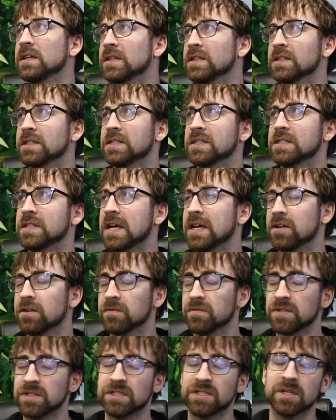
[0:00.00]
instead
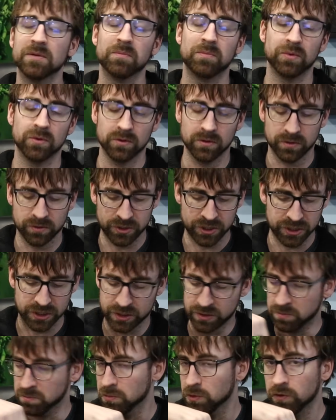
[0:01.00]
of simple
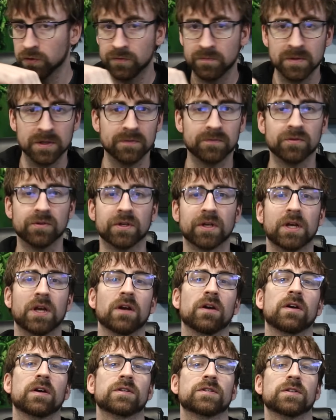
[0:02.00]
just movement for the
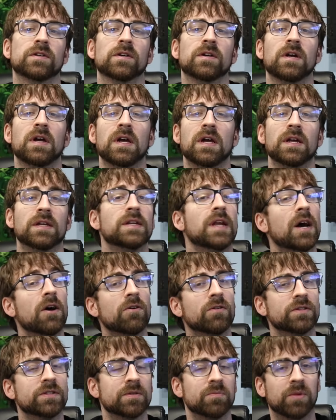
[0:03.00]
character,
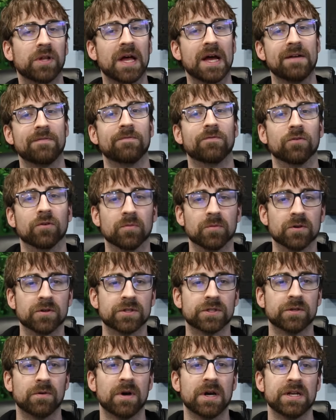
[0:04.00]
now it's a platformer,
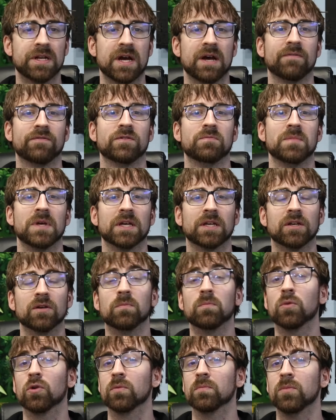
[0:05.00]
so I'd have to make him
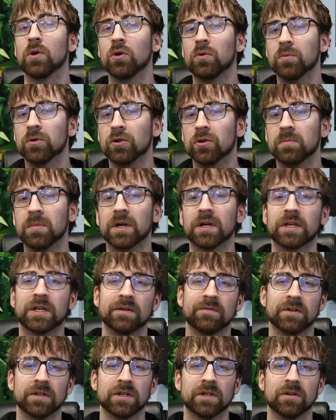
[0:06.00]
more mobile by
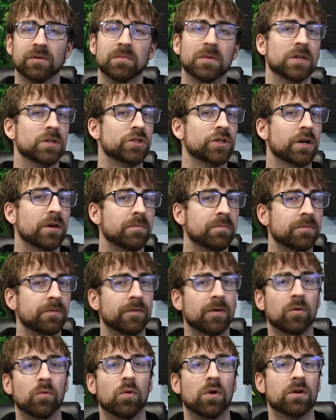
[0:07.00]
giving him a jump,
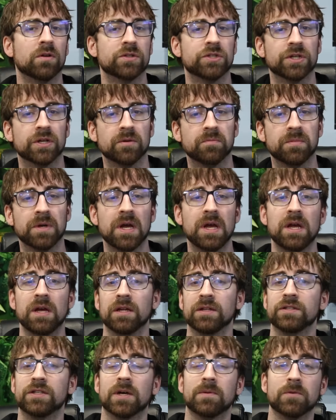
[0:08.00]
a wall jump,
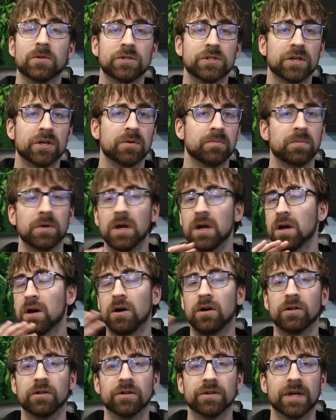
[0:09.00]
double jump,
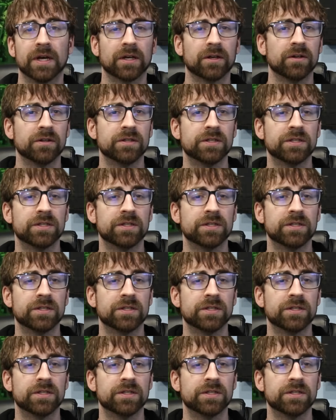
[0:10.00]
all of that good